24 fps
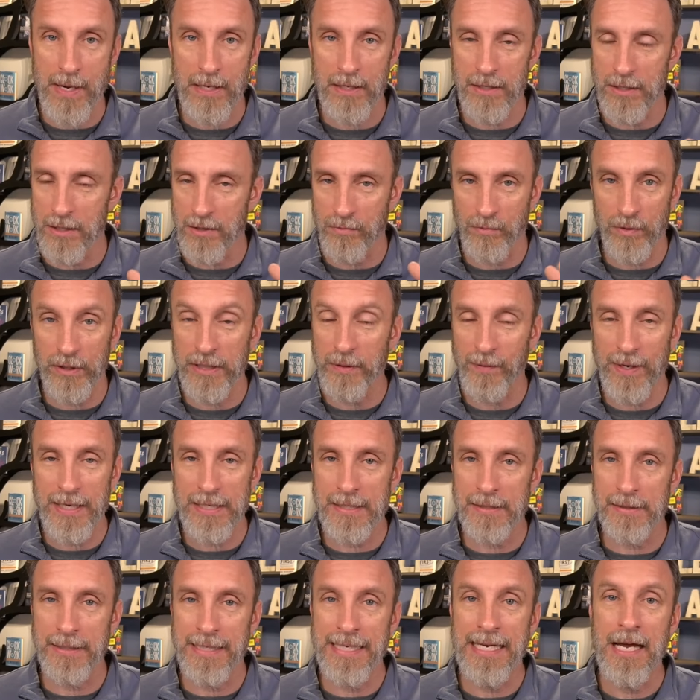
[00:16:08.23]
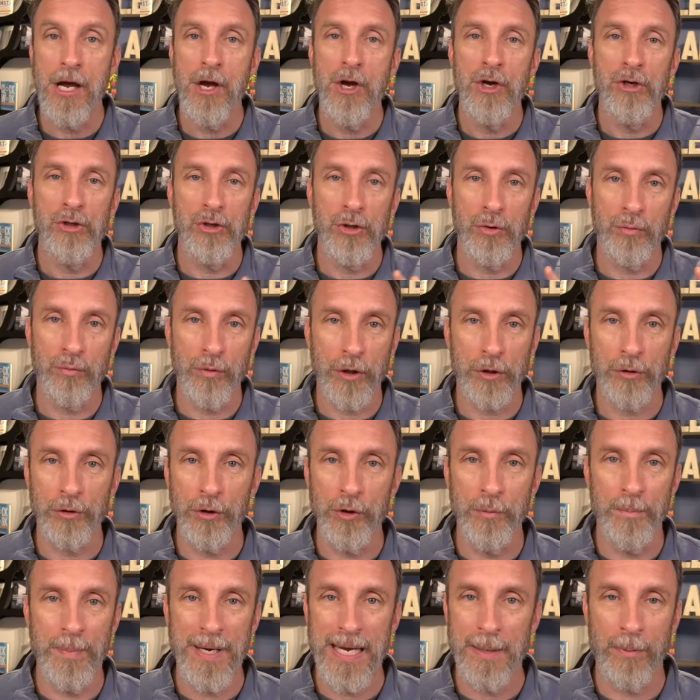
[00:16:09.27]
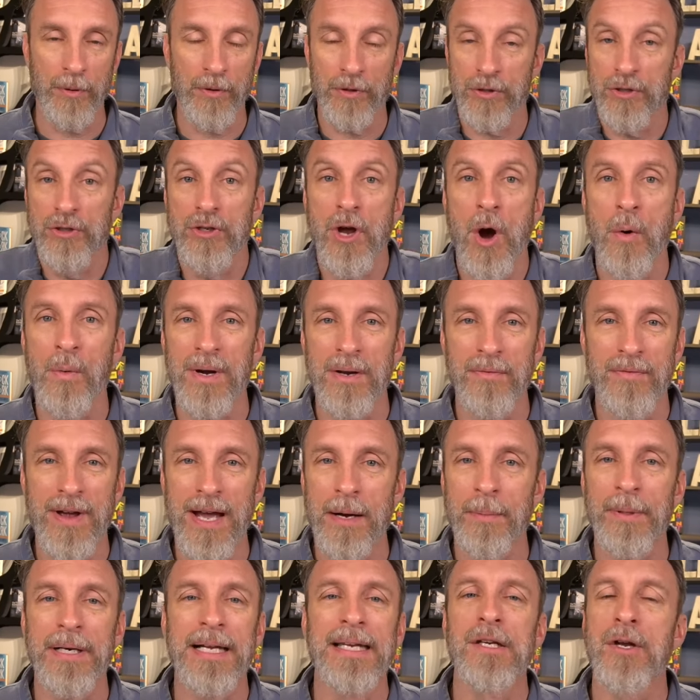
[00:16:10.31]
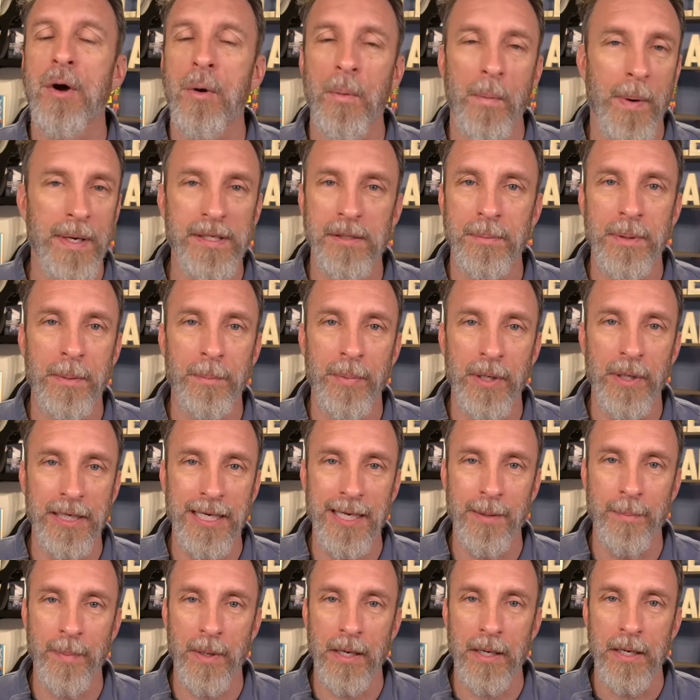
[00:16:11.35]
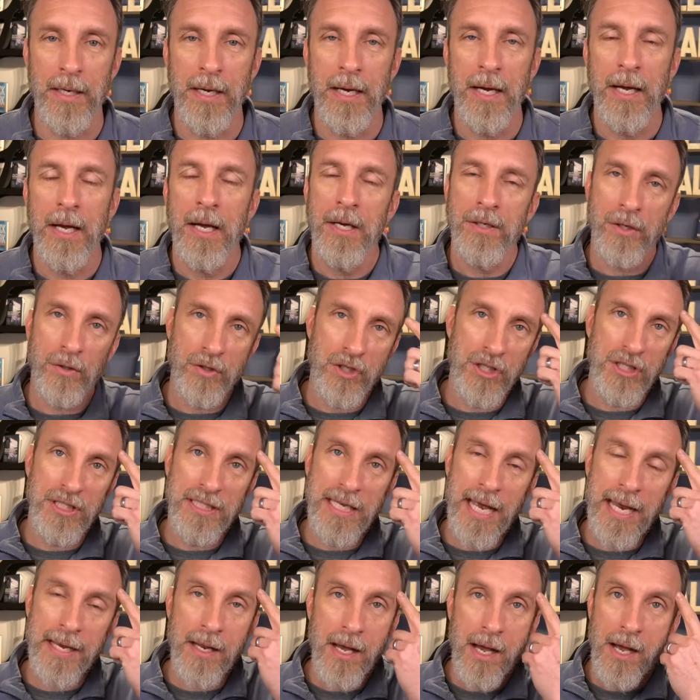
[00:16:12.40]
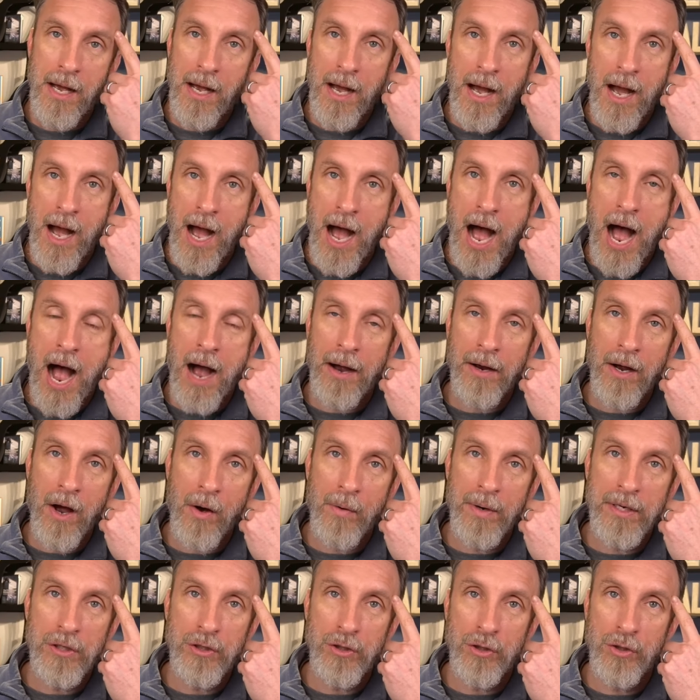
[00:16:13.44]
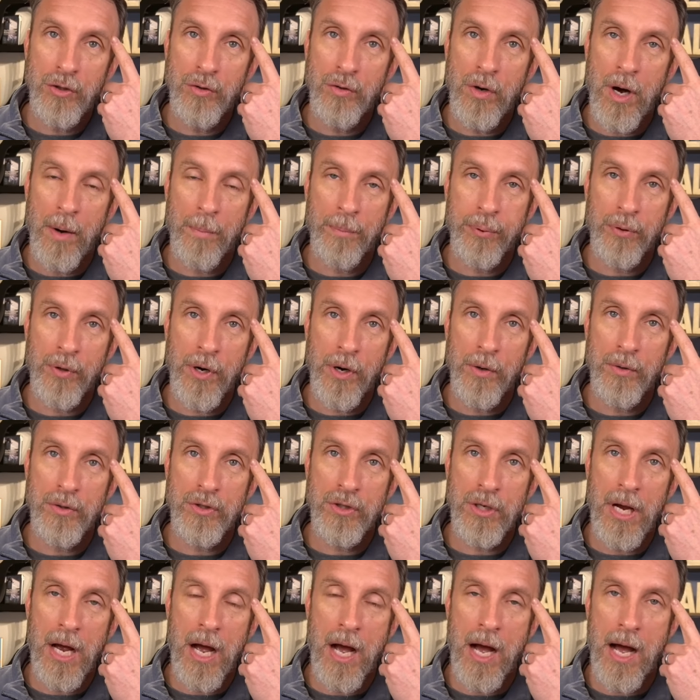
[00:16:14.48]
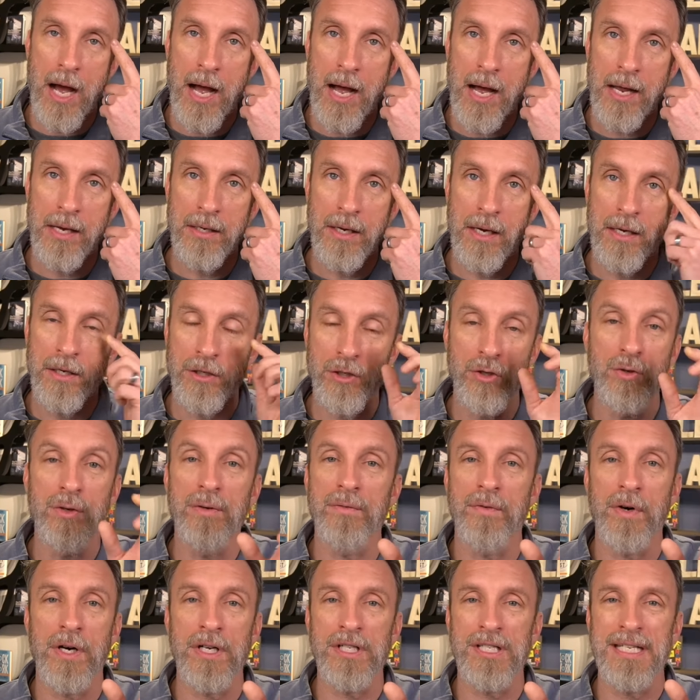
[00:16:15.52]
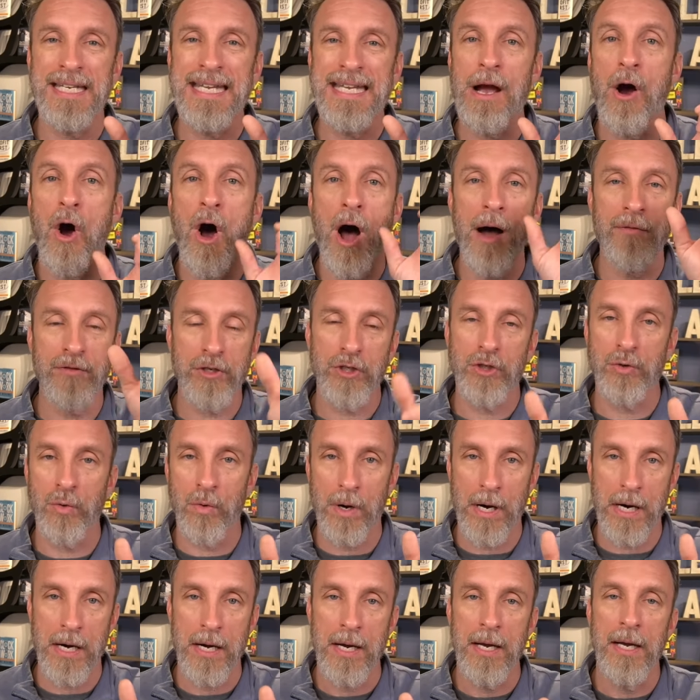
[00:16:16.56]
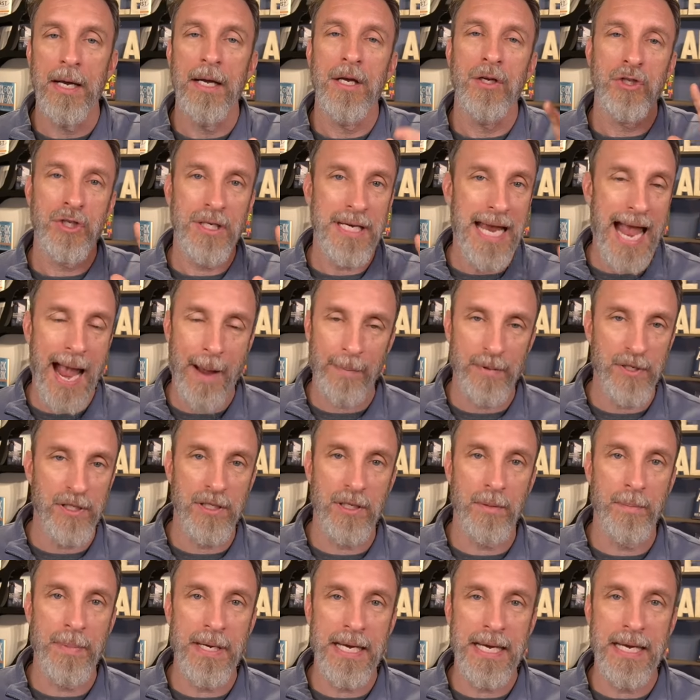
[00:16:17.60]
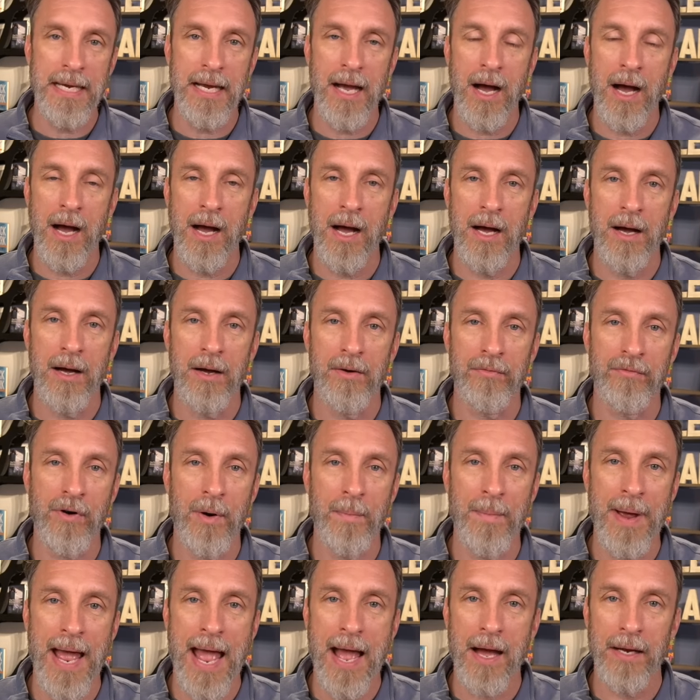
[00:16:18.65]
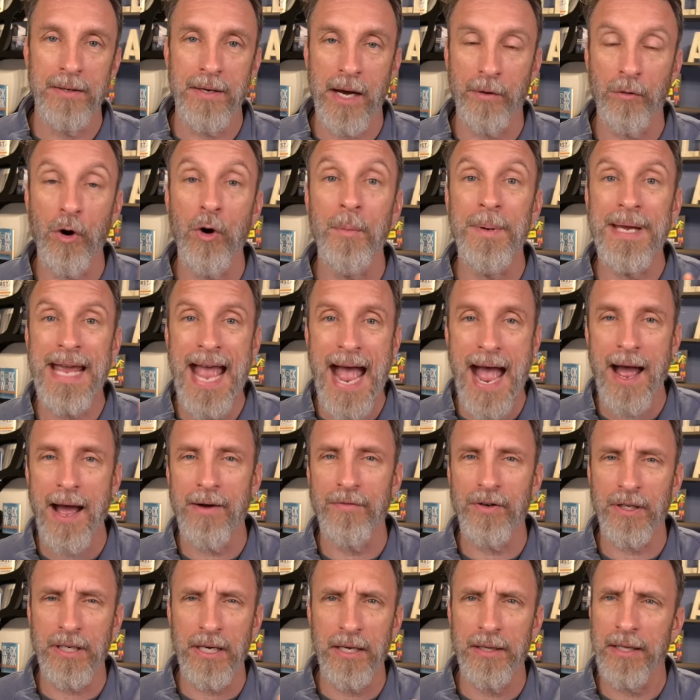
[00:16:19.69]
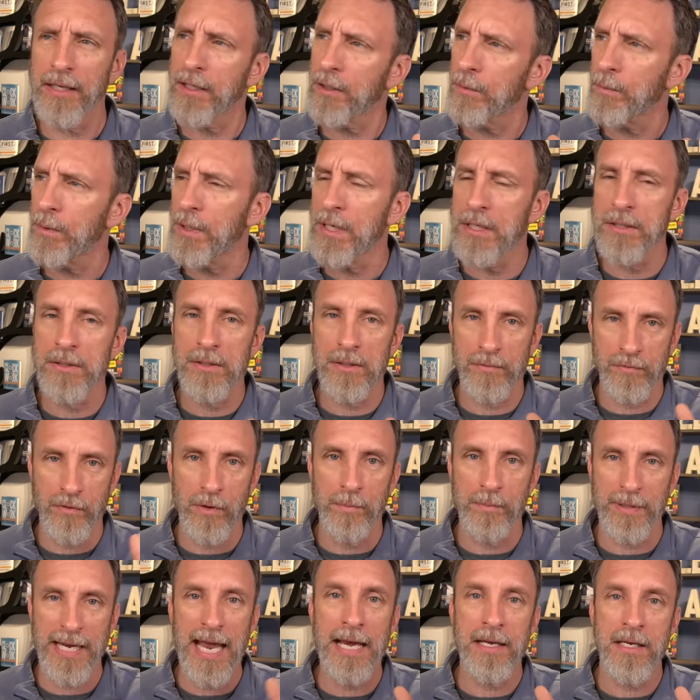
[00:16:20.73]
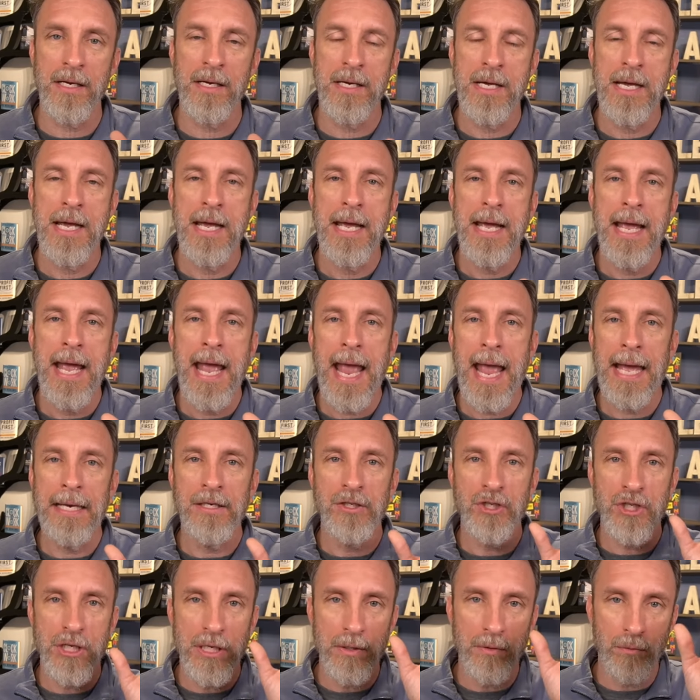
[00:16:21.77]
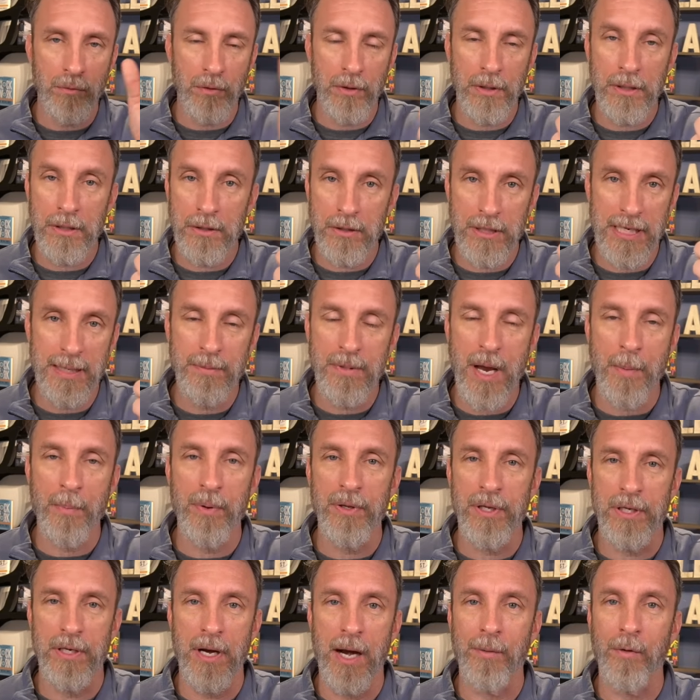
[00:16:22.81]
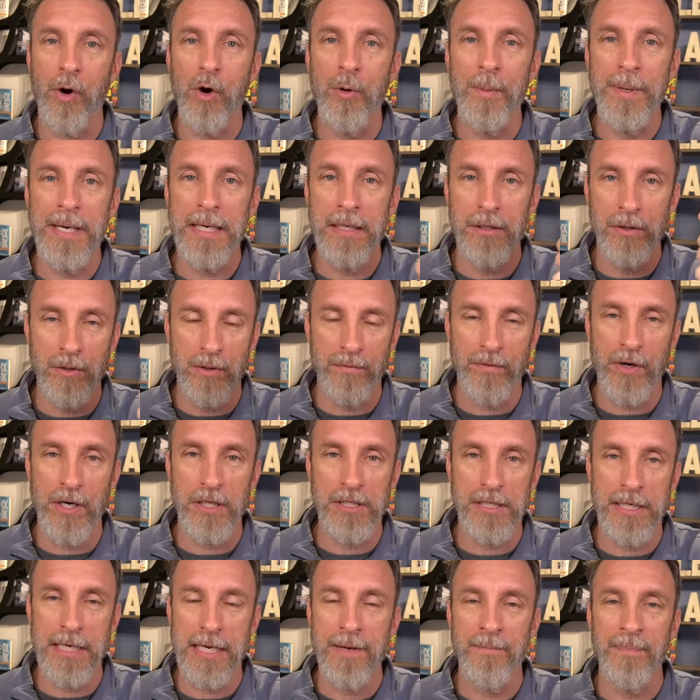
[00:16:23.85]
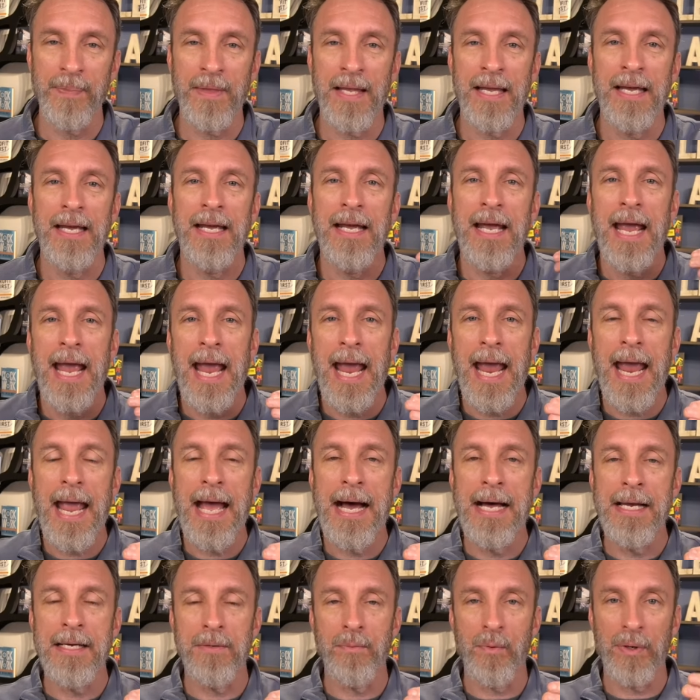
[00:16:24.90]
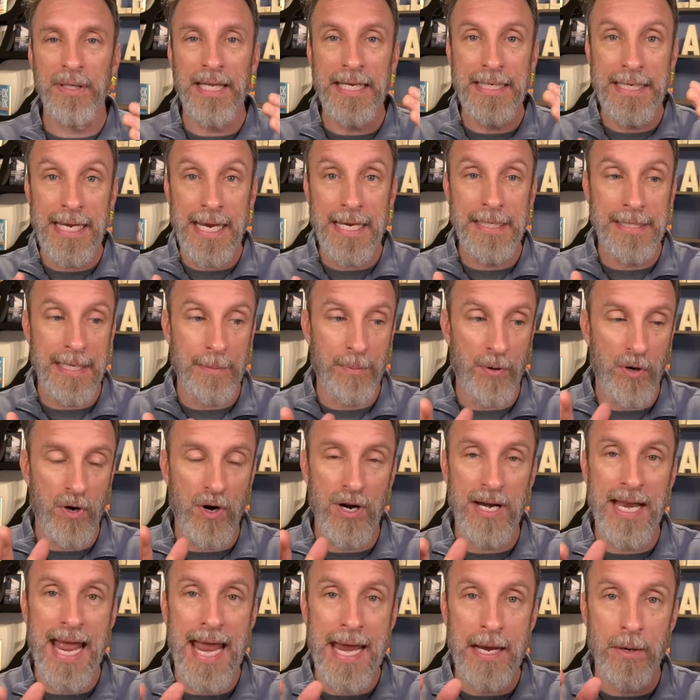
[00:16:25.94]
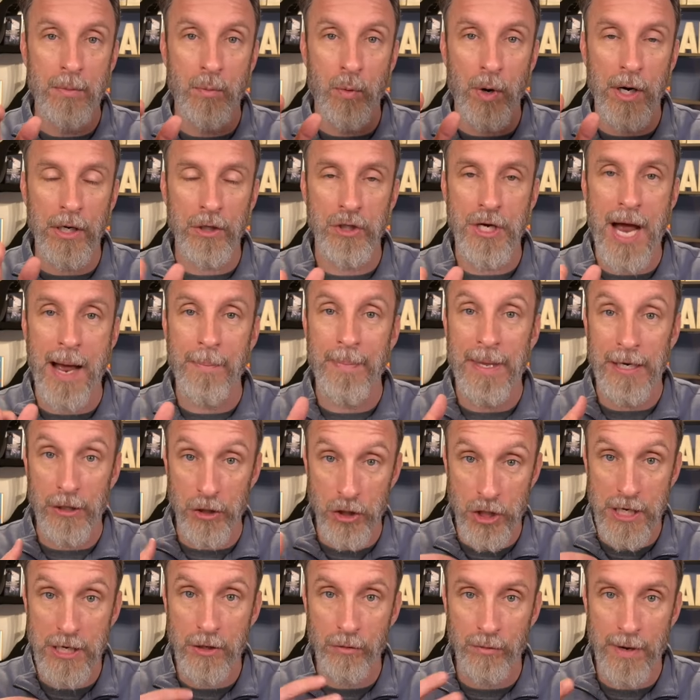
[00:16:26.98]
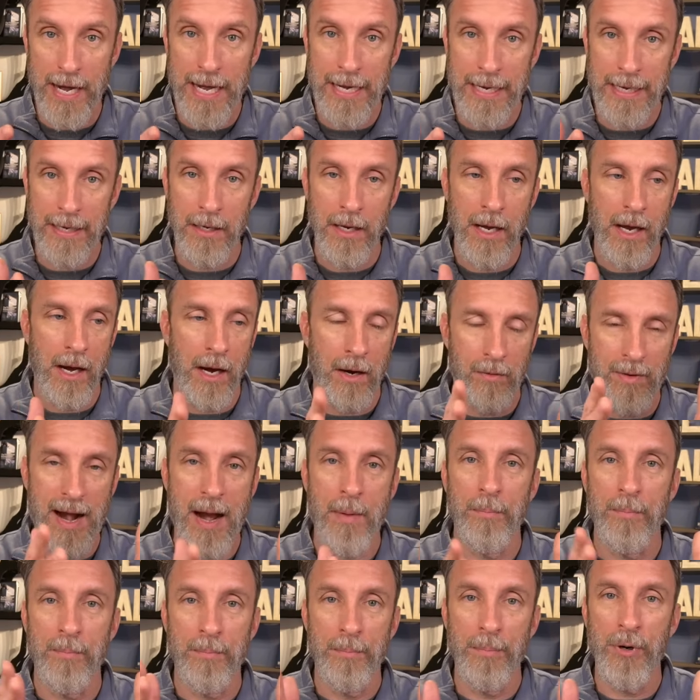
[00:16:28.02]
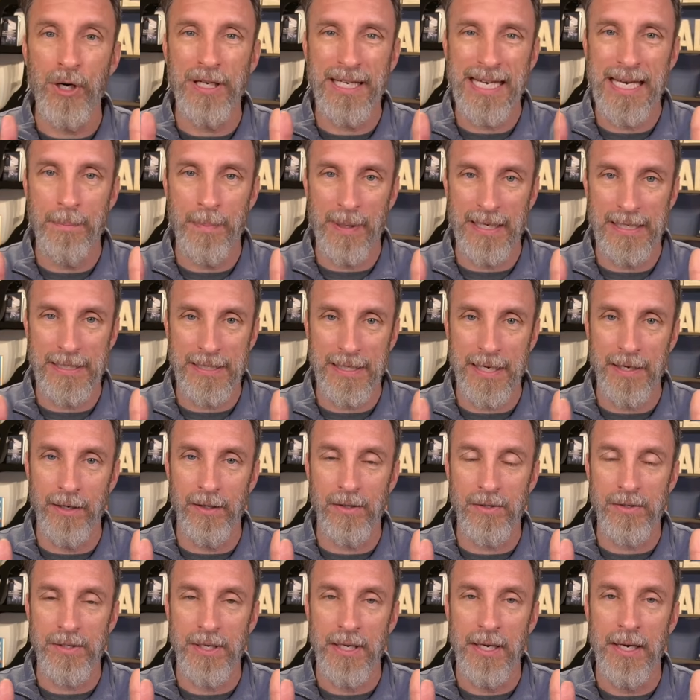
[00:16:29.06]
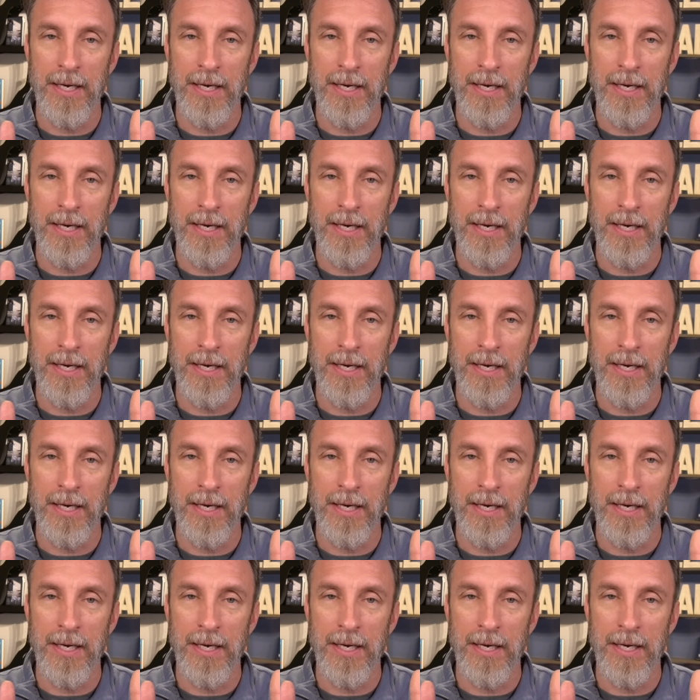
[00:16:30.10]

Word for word: This is really recently to recruit people. There's no one available, and no one wants to be a mm-hmm. bookkeeper. So she said, I'm going to approach uh, a, a, university offshore. She happens to be uh, from uh, Nairobi, Africa, I think it was, from Kenya. And she teamed up with a Nairobi university. And what they did is they put on a workshop that she created around bookkeeping skills.